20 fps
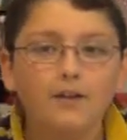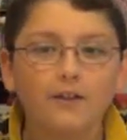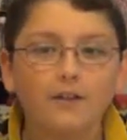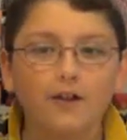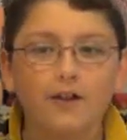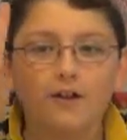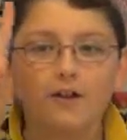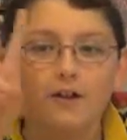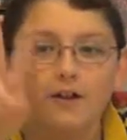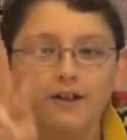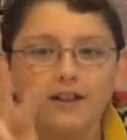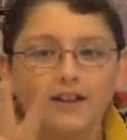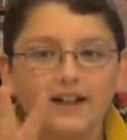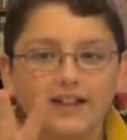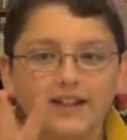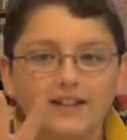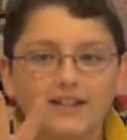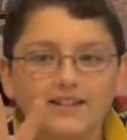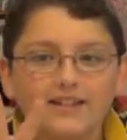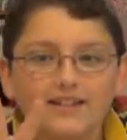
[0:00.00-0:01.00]
the
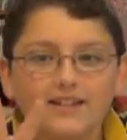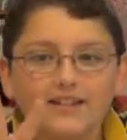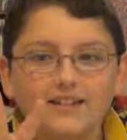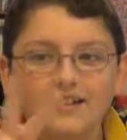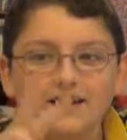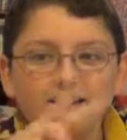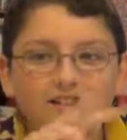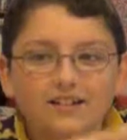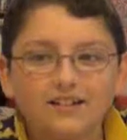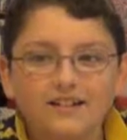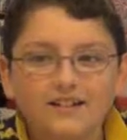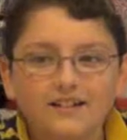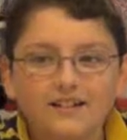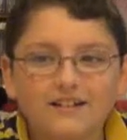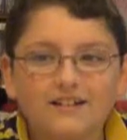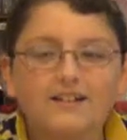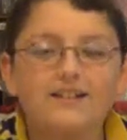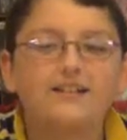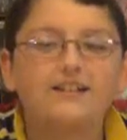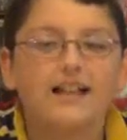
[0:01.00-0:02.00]
cookies.
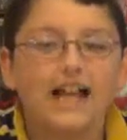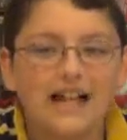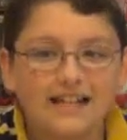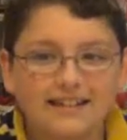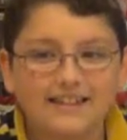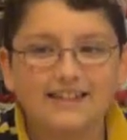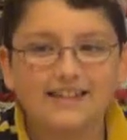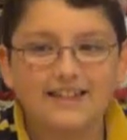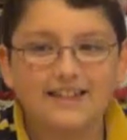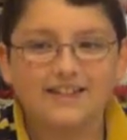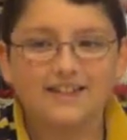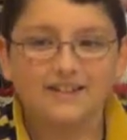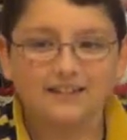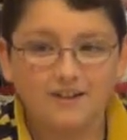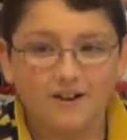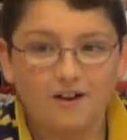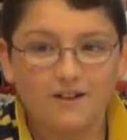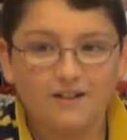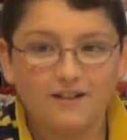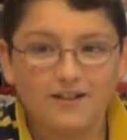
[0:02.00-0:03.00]
Let's get
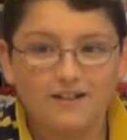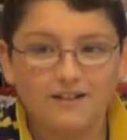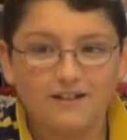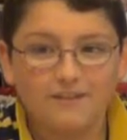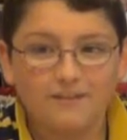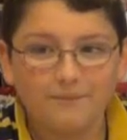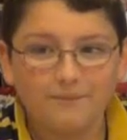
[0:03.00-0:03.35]
started.